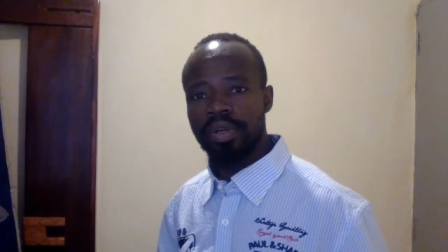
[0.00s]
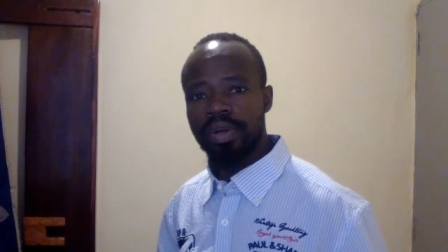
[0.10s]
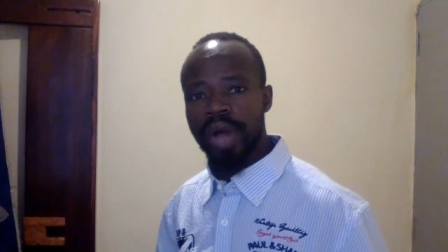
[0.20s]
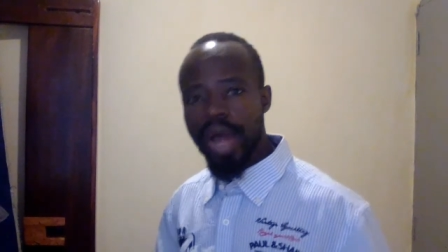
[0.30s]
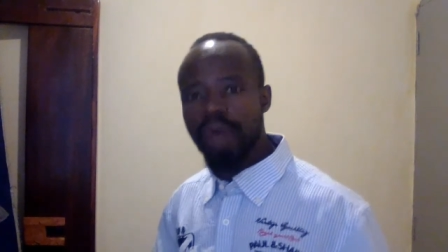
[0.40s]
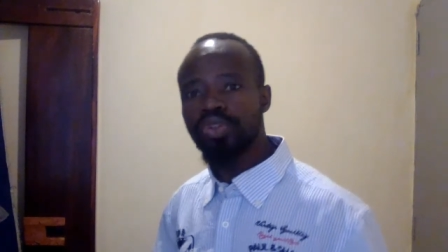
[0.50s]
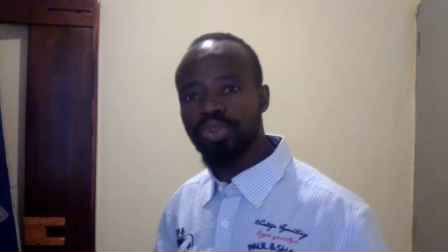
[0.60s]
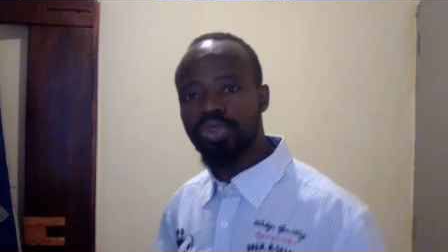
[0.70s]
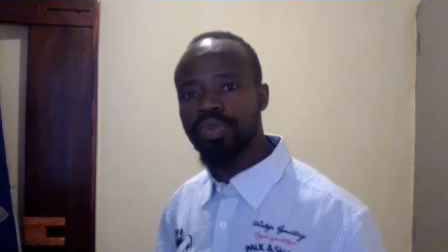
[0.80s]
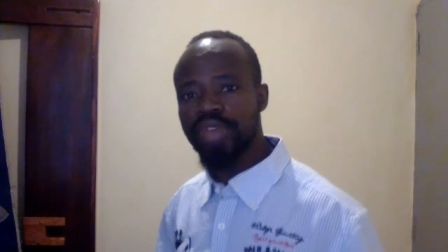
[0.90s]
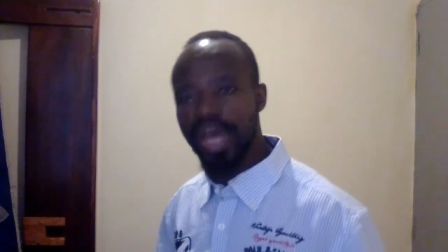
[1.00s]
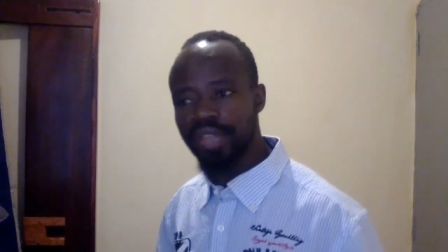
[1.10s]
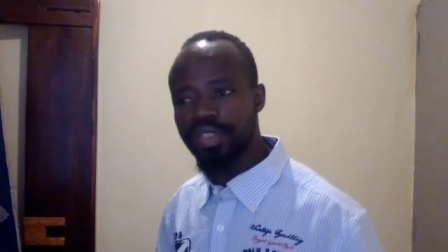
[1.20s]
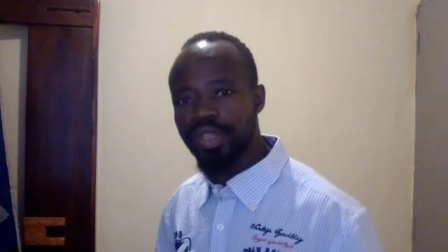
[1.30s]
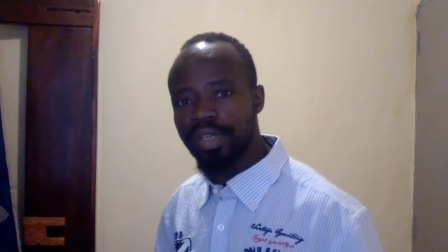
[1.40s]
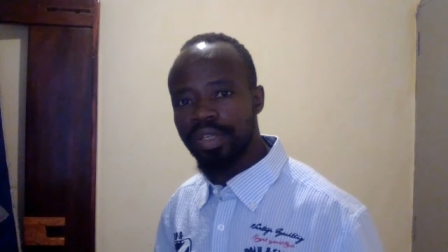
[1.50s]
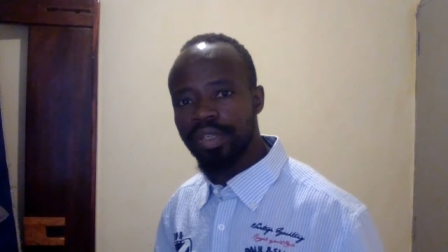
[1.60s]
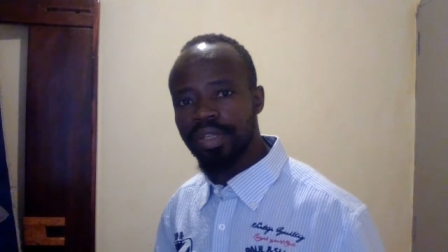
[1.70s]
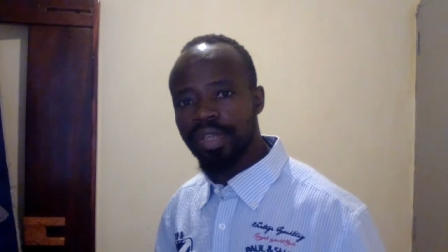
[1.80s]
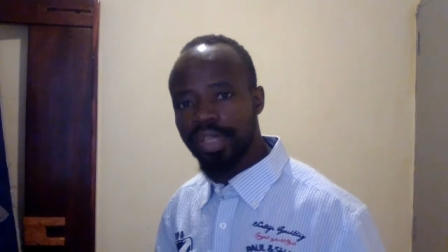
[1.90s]
How to do that
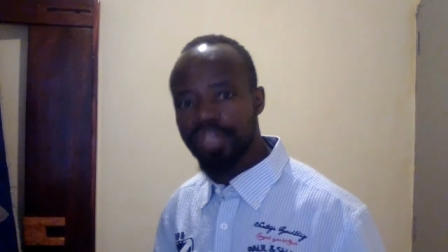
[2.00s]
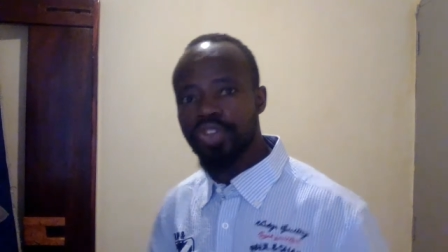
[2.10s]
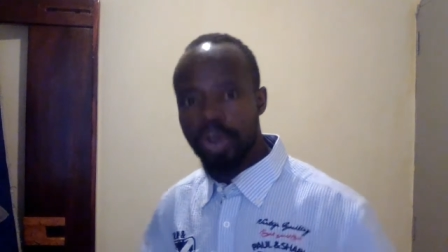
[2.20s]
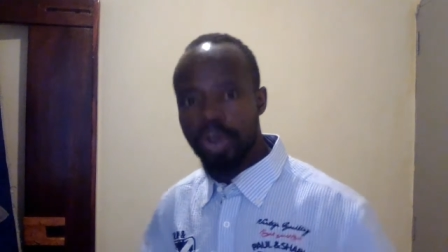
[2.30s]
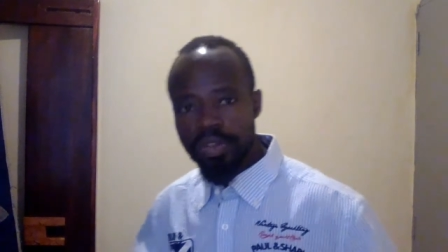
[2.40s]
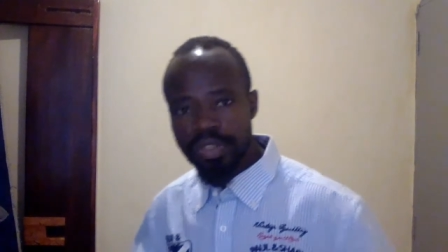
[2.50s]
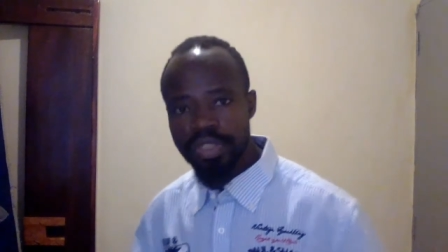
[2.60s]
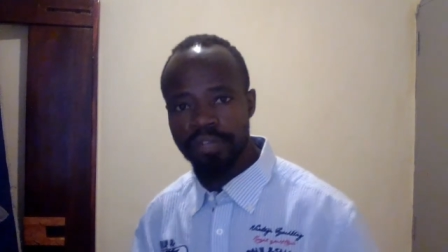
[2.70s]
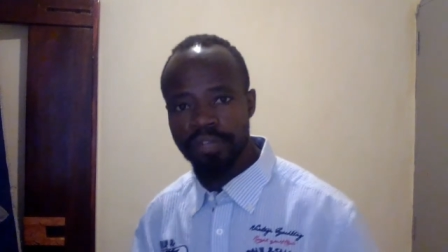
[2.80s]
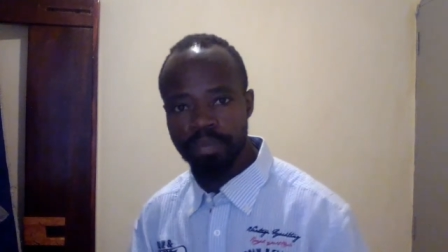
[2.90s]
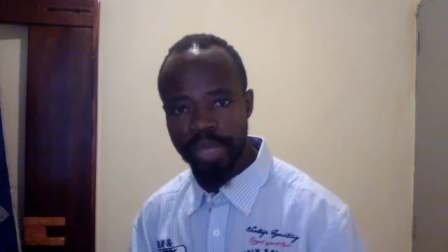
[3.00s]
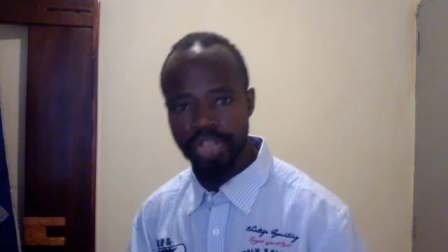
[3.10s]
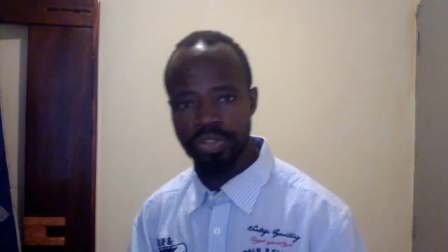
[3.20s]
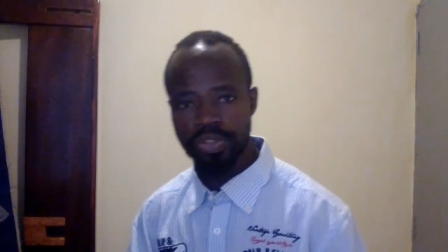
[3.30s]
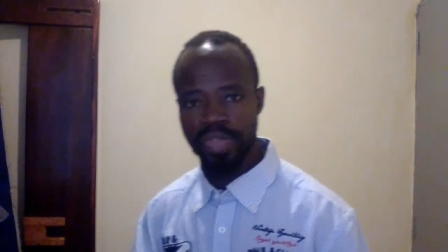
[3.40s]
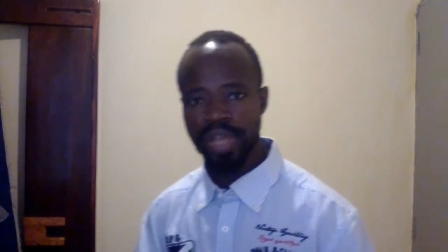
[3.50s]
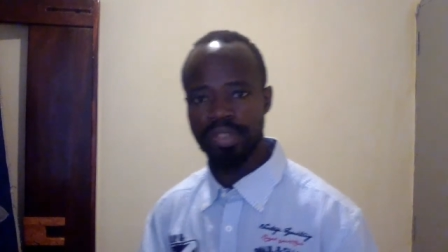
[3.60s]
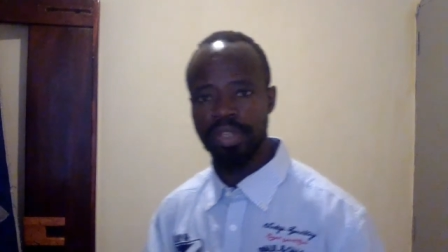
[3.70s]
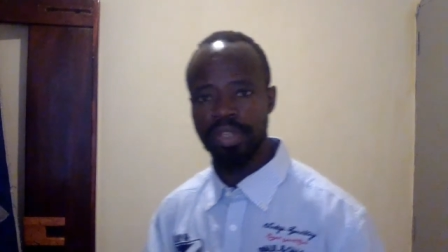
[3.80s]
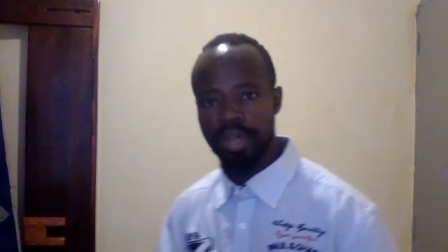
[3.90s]
is all this information that
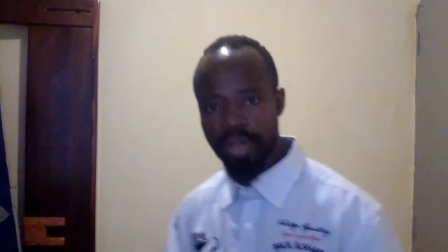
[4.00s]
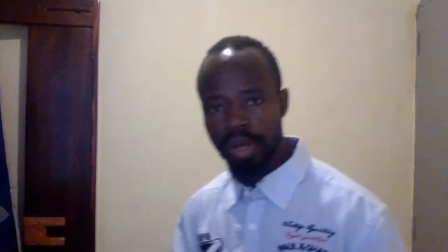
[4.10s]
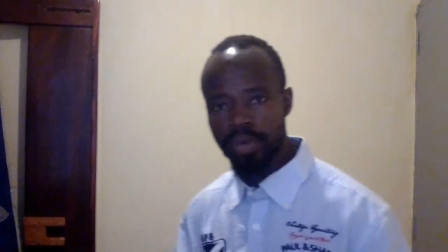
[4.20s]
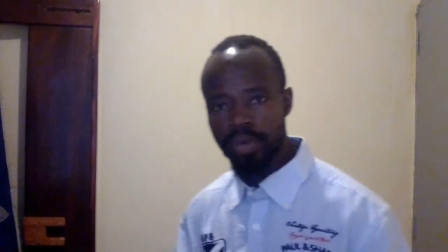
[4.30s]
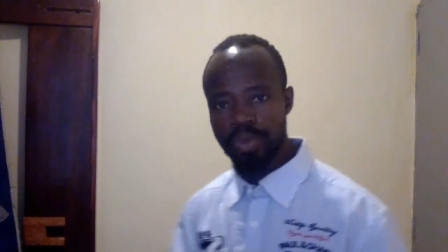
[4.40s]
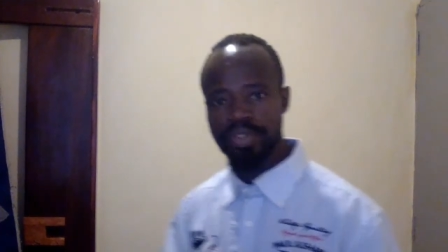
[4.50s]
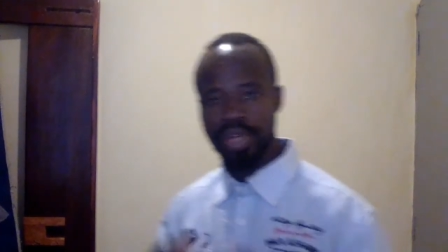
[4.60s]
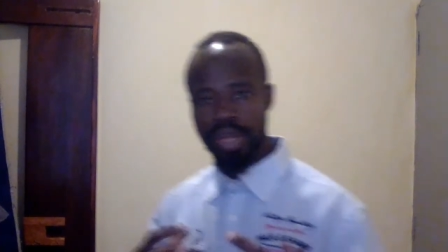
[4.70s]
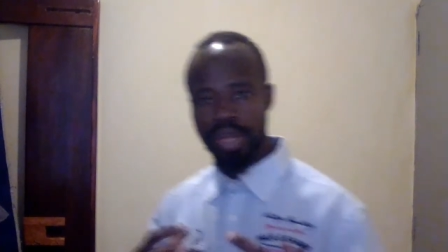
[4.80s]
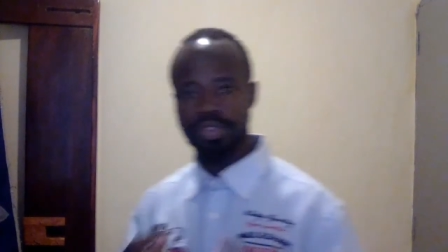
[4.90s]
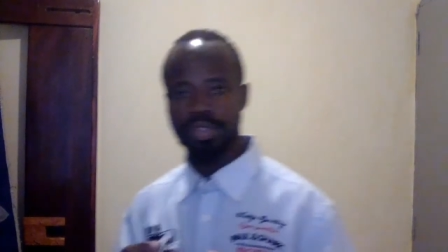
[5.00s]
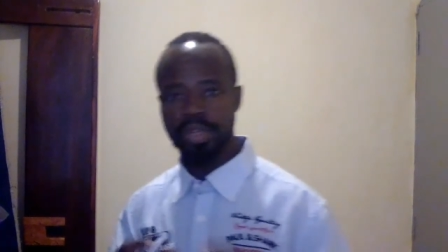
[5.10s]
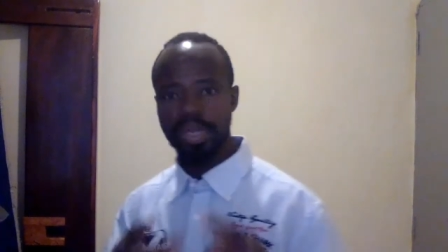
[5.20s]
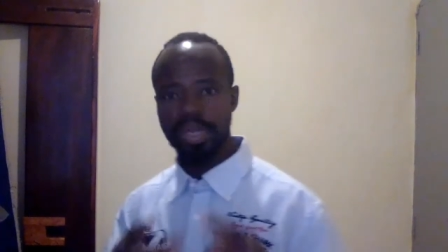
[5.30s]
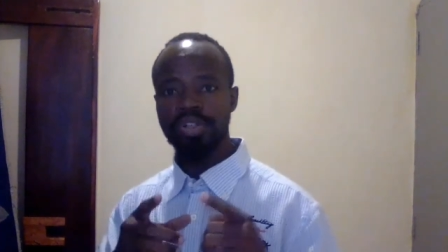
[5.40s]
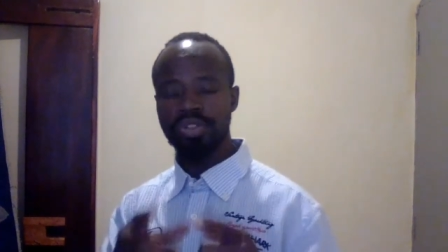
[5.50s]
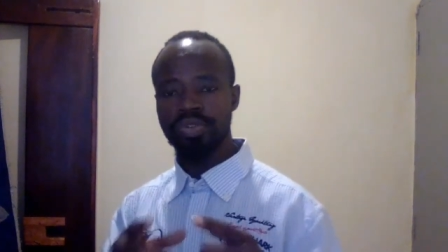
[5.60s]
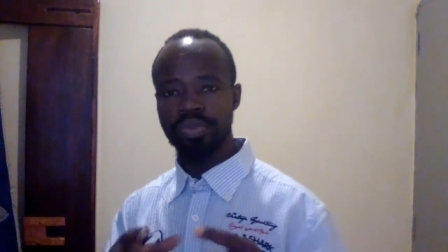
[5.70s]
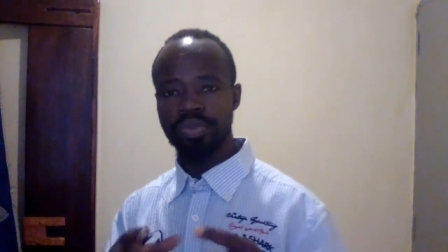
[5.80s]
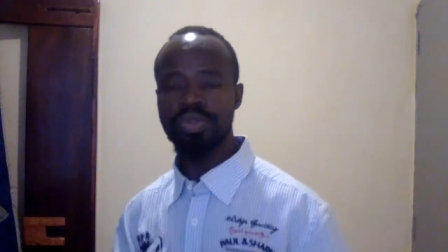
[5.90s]
God wants us and
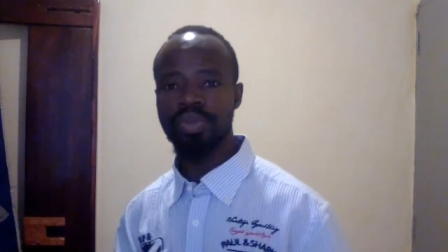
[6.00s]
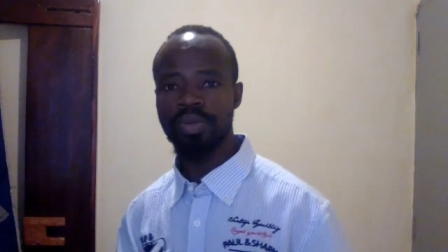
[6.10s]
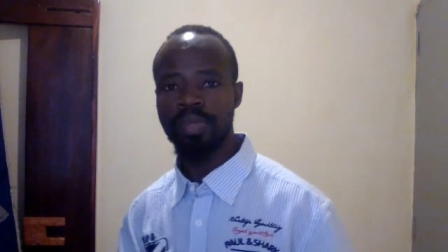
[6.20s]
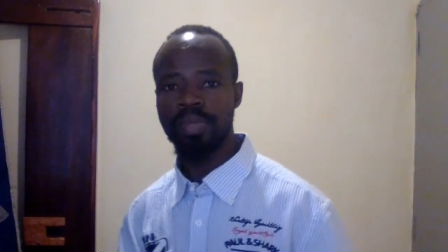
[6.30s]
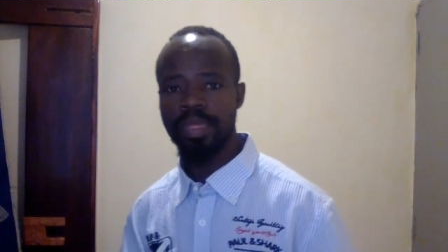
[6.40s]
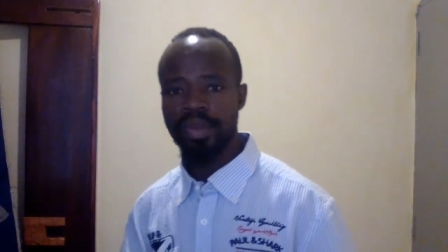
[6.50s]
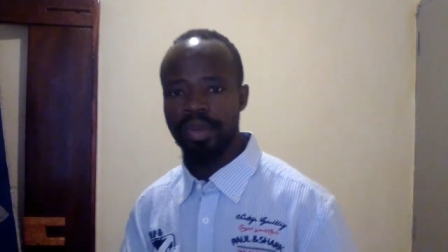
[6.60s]
you to know.